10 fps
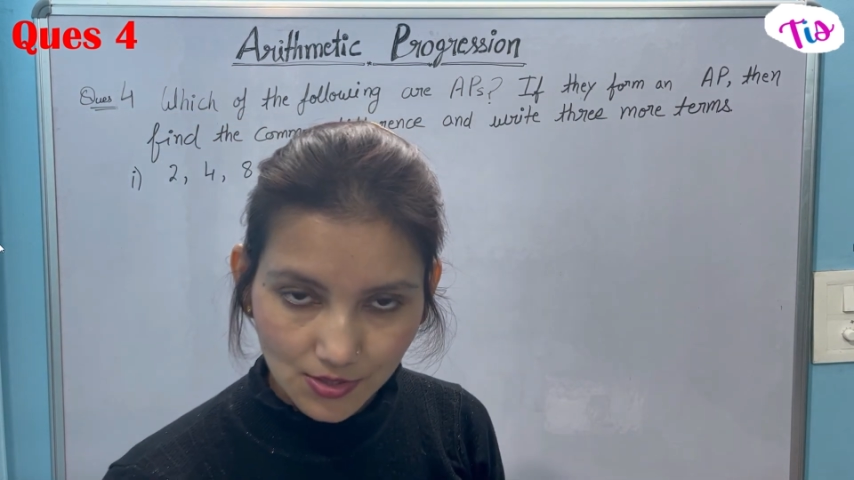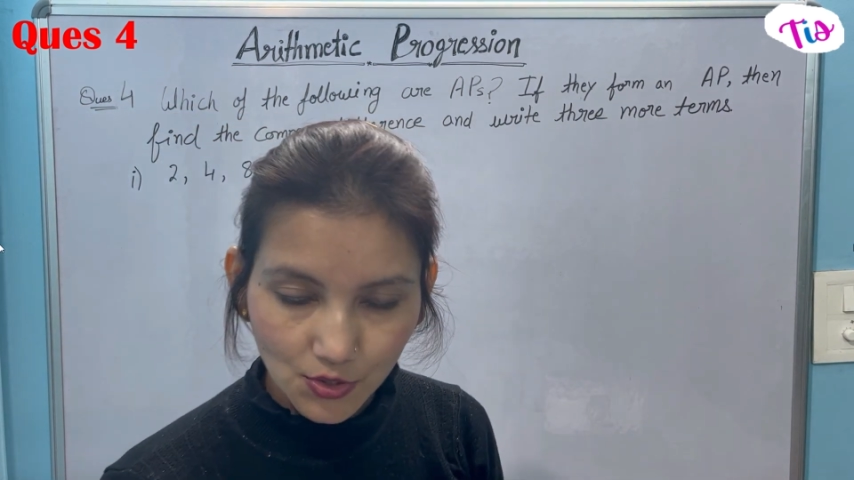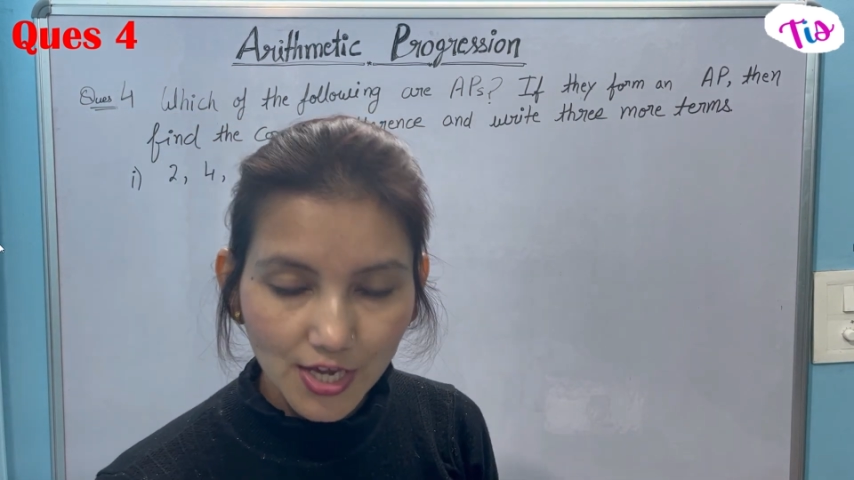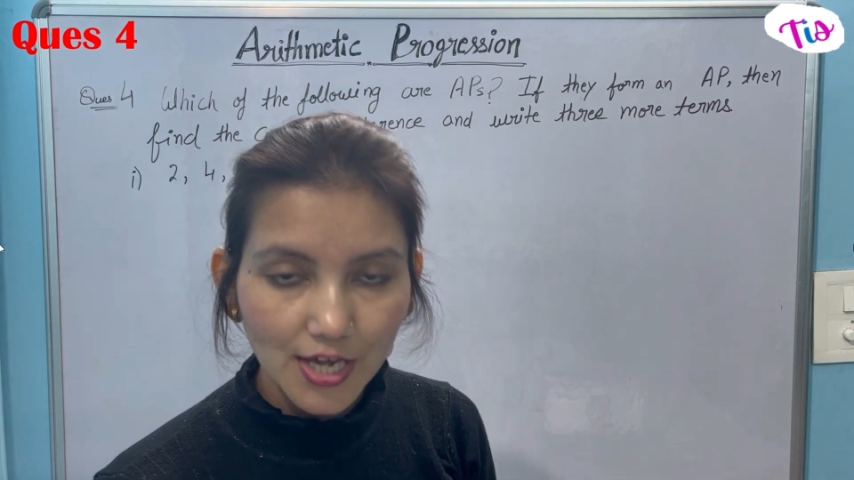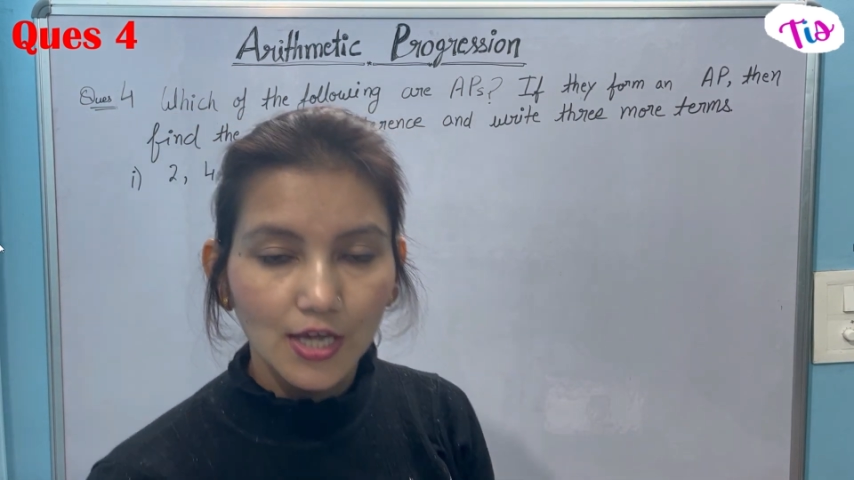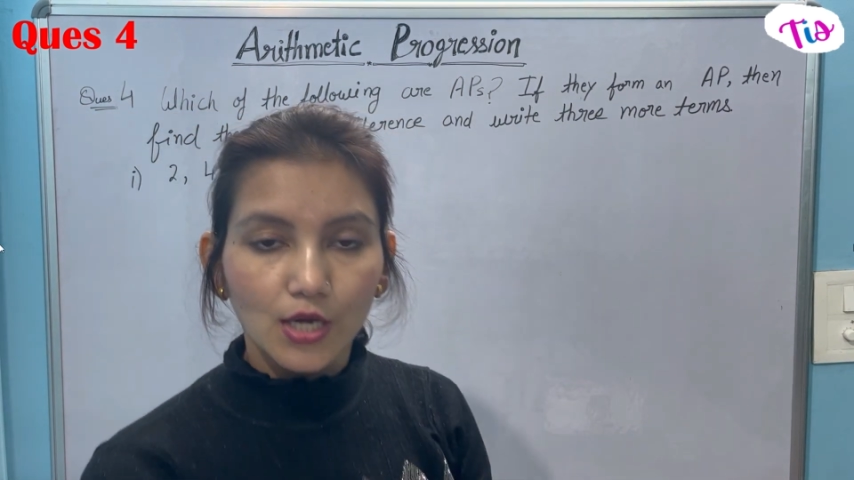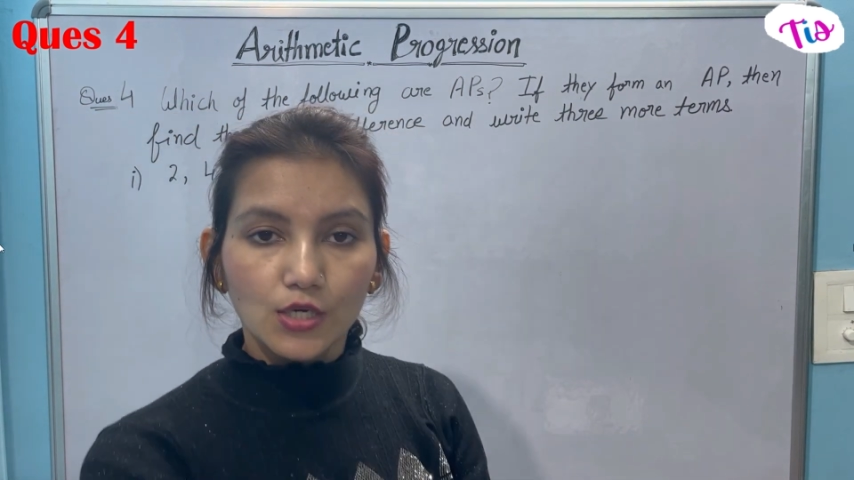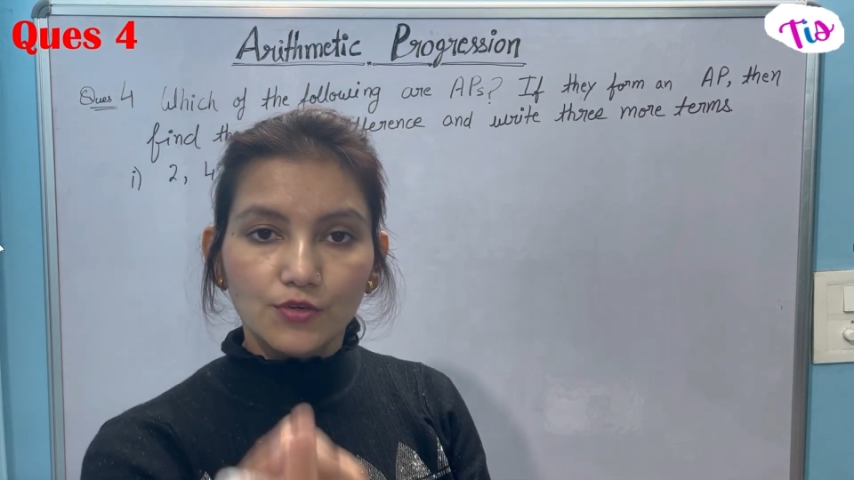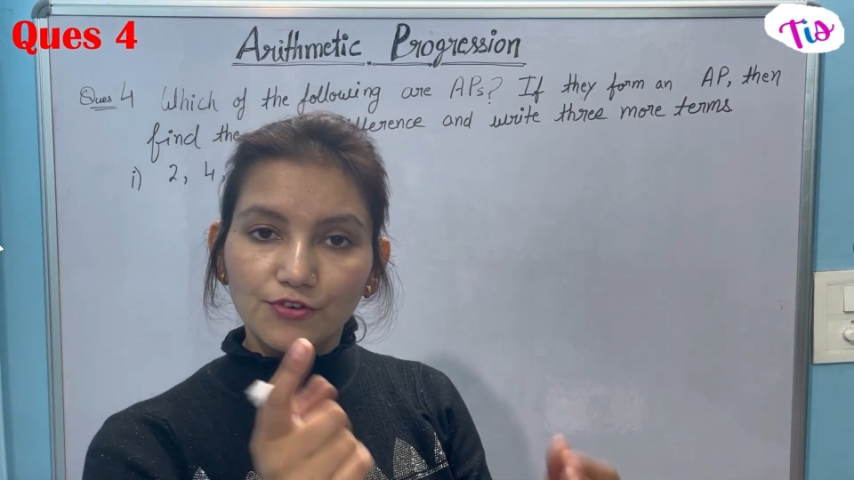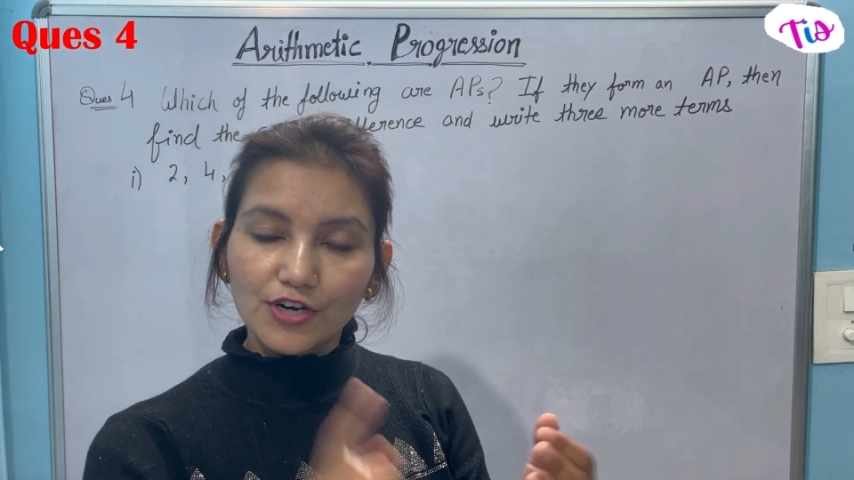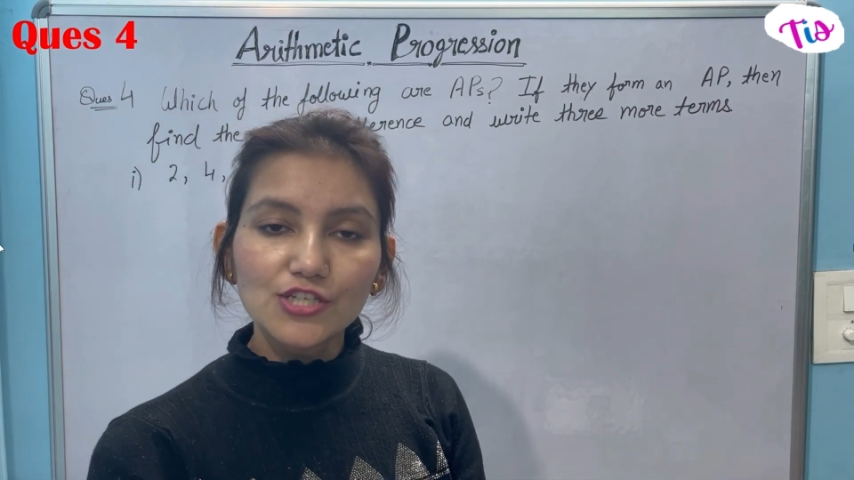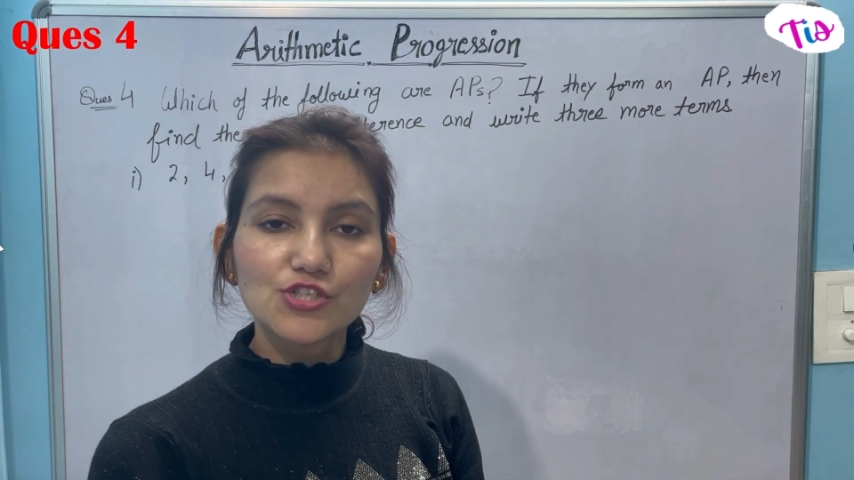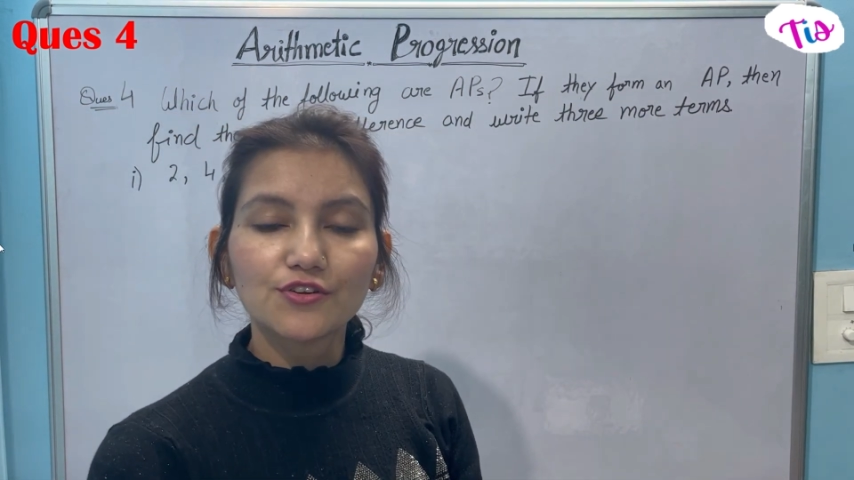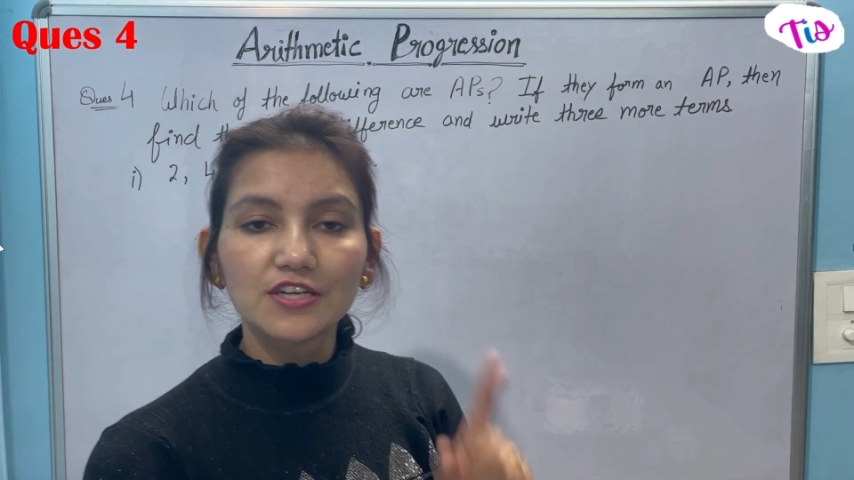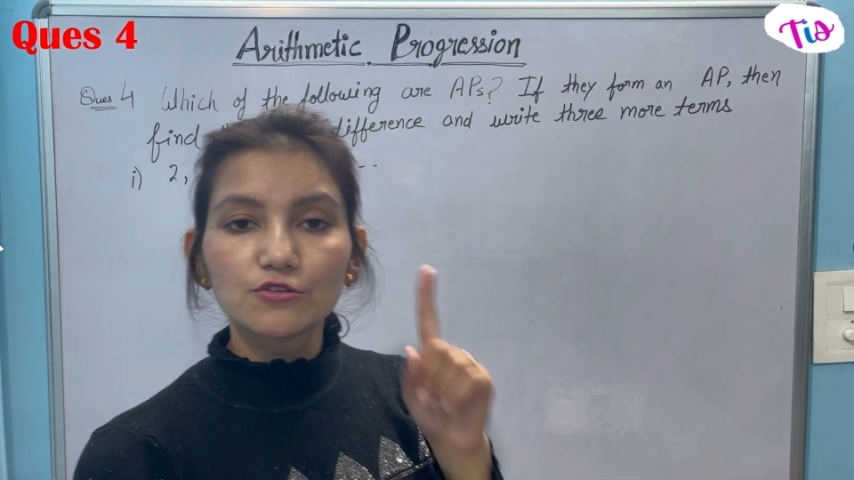Okay, first
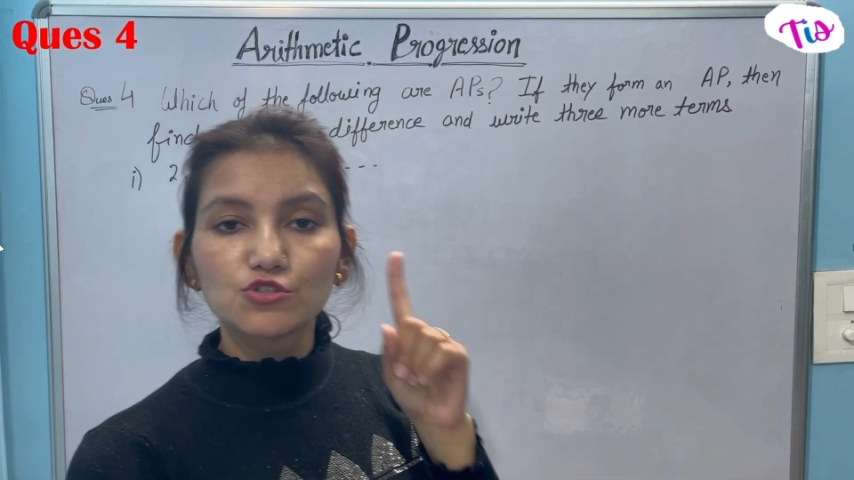you need to